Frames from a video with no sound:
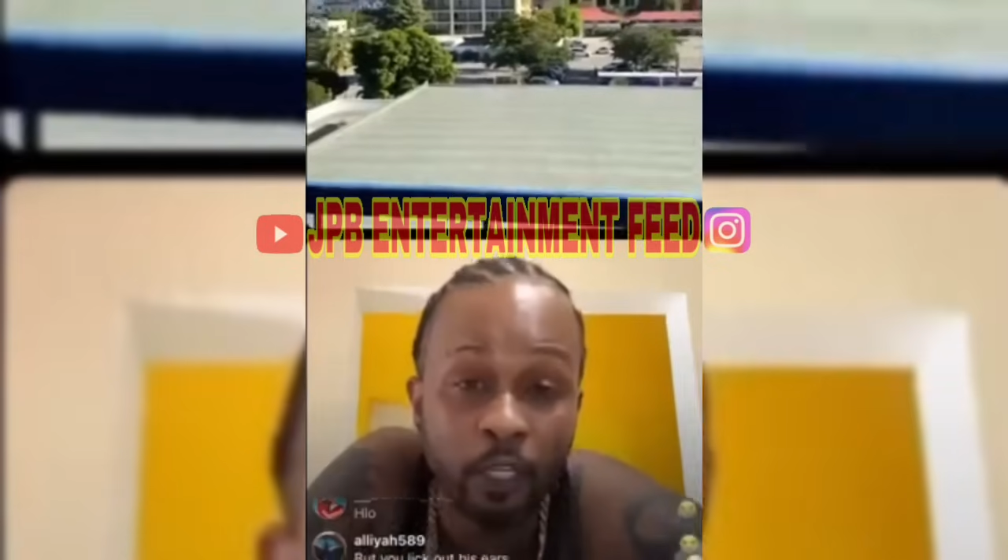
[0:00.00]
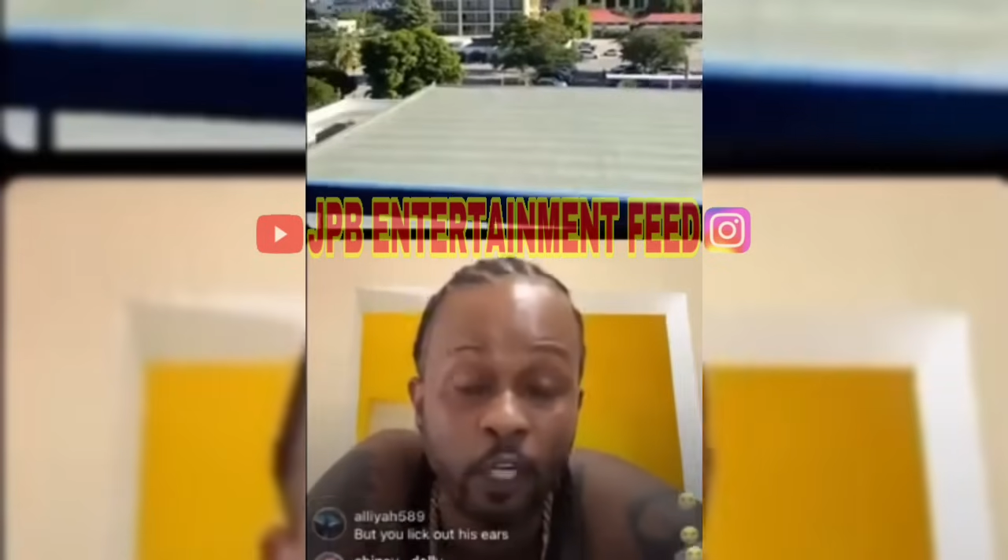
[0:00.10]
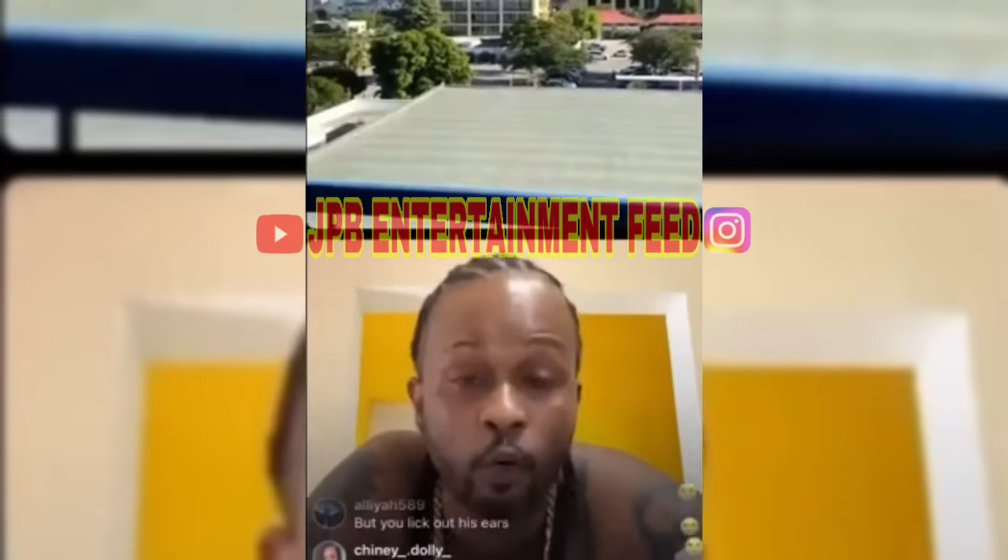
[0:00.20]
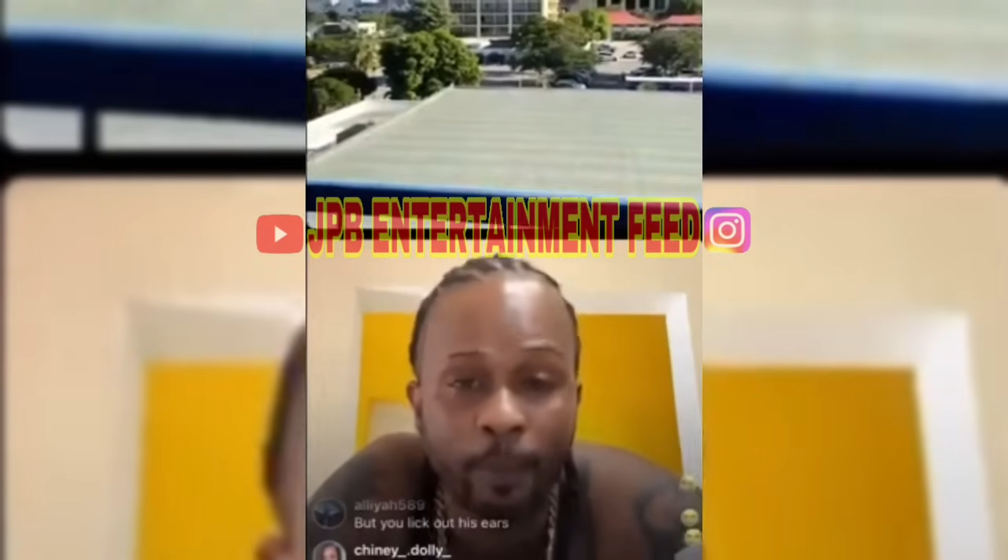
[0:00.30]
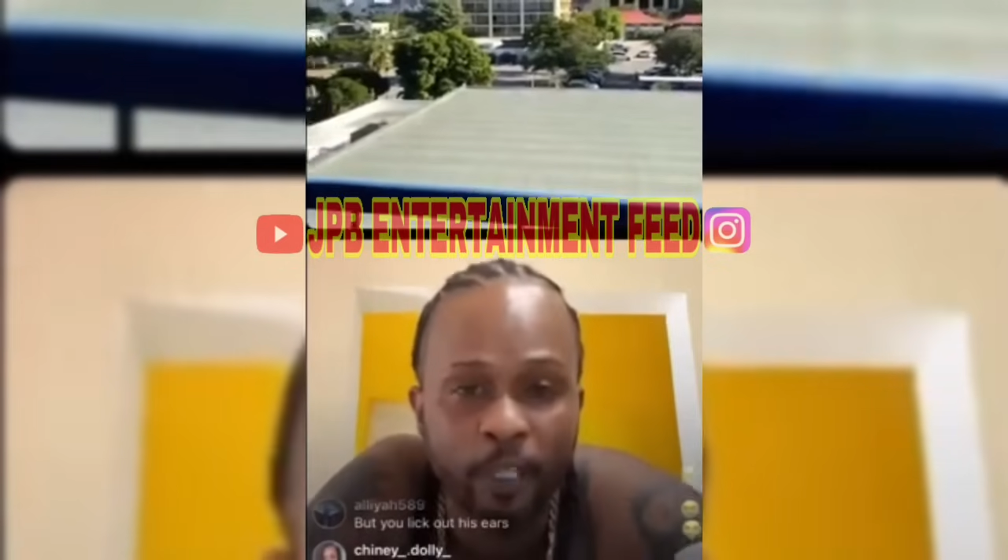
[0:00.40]

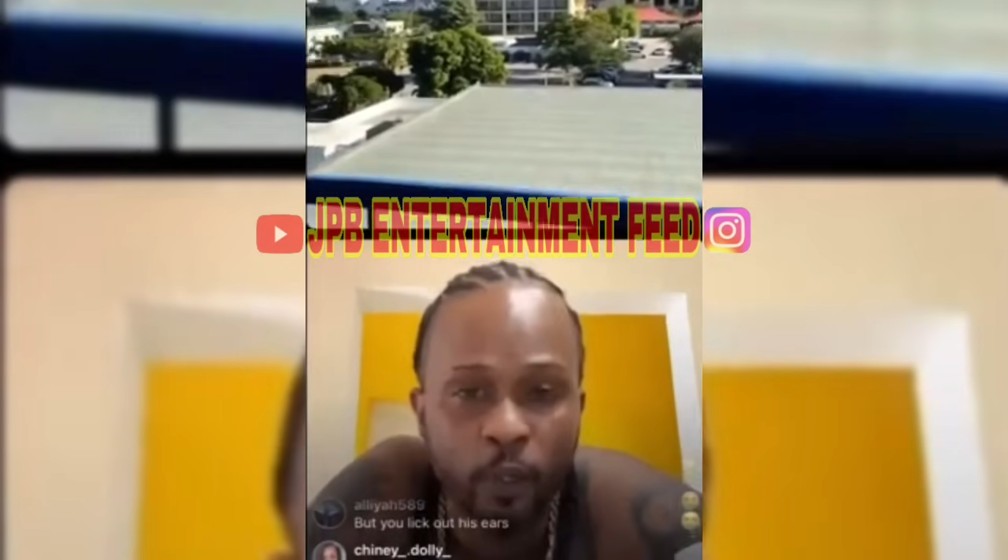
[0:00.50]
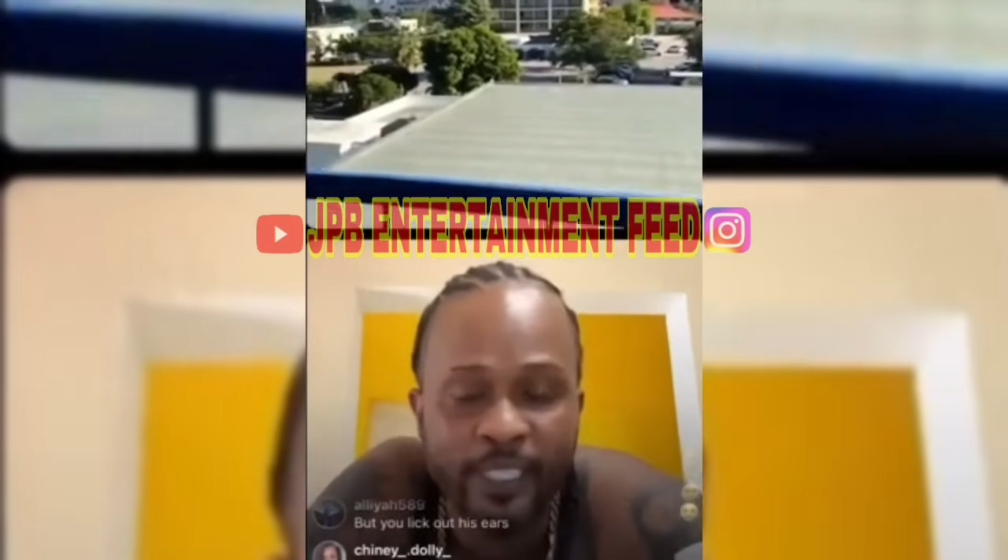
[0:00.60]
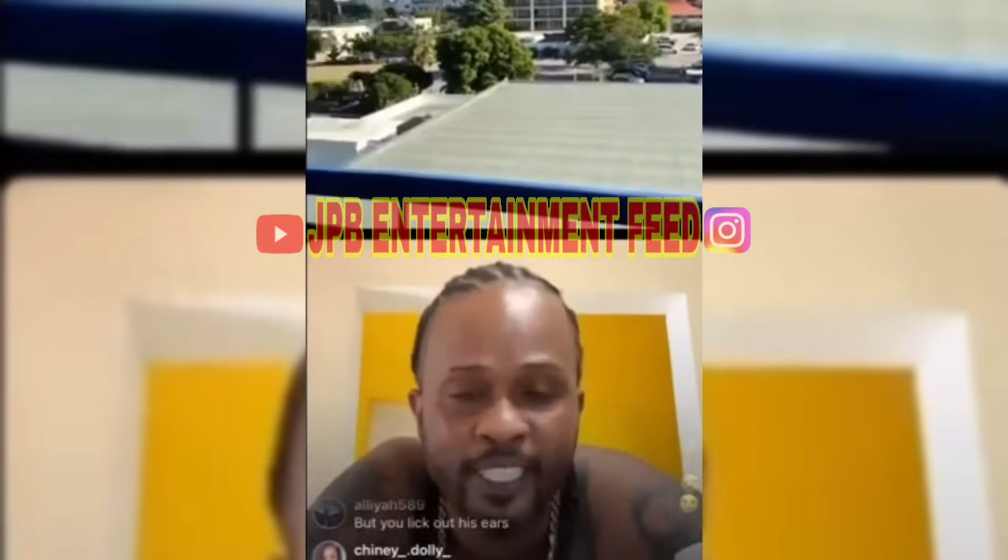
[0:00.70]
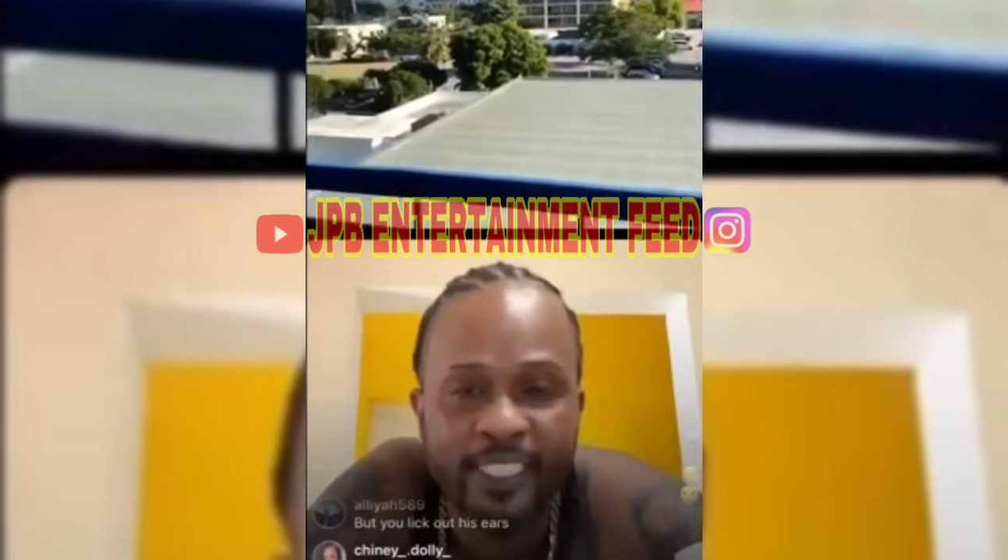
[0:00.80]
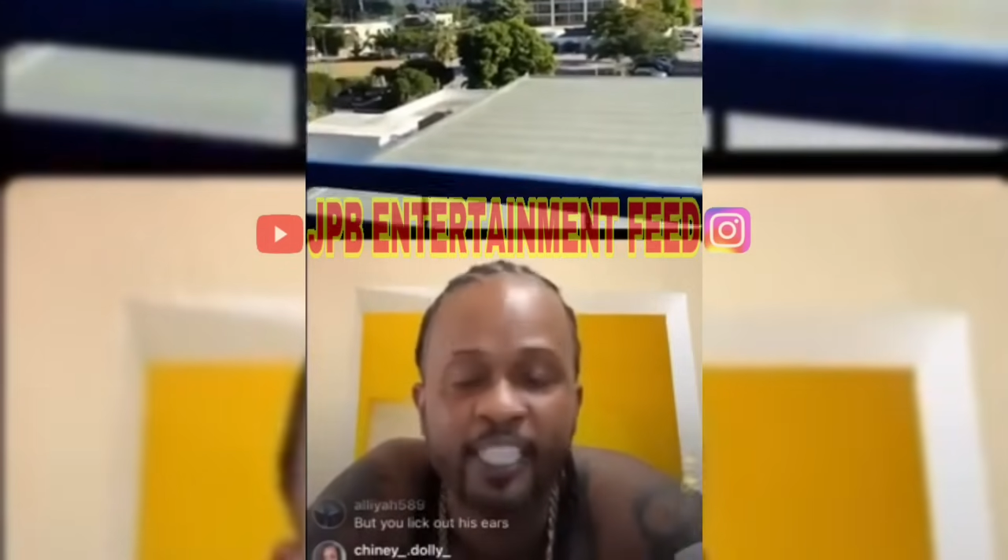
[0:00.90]
what I
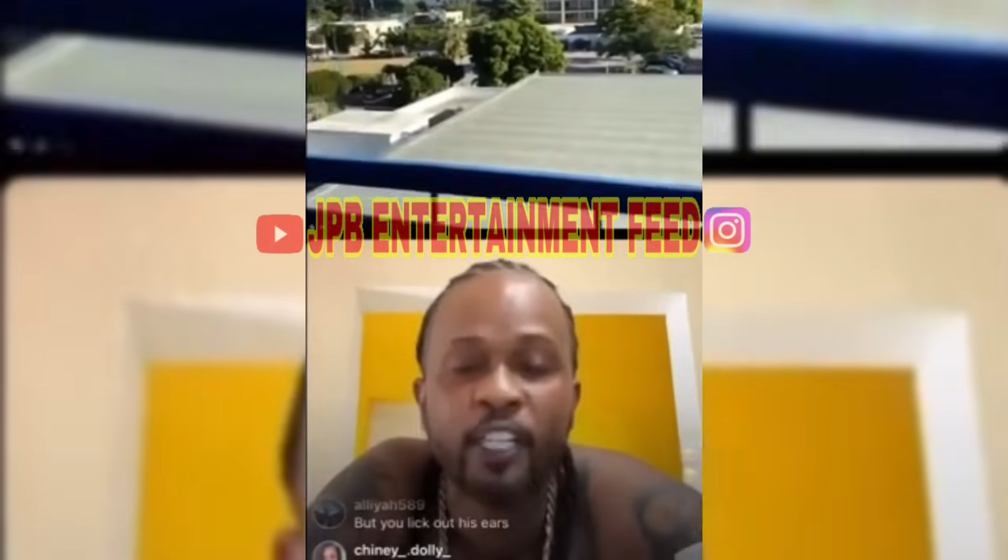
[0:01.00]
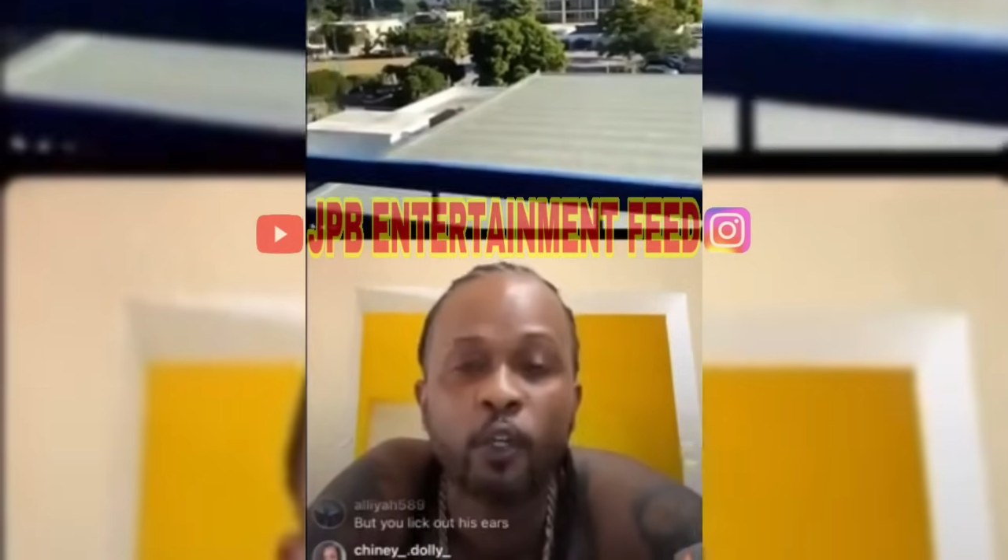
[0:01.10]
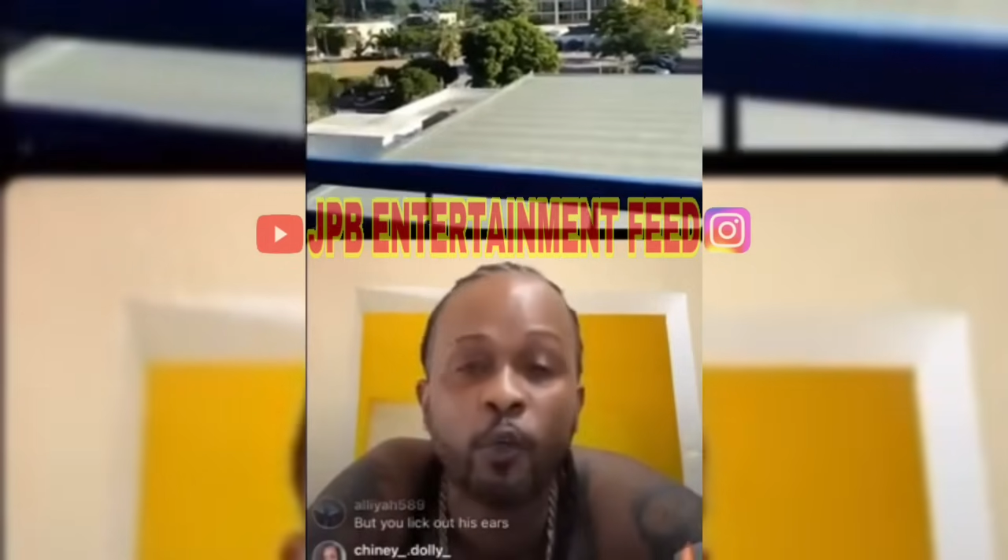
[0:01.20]
mean?